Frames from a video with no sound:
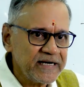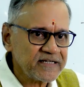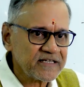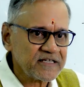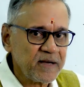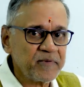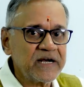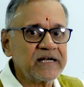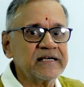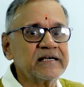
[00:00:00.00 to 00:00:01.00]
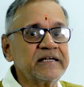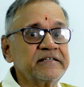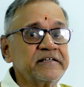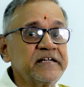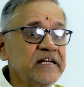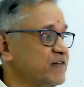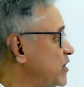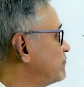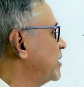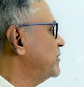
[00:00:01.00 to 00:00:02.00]
it is a separate legal entity
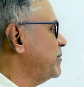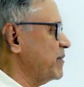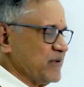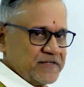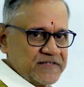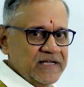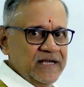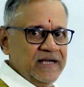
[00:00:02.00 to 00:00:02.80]
different from the members.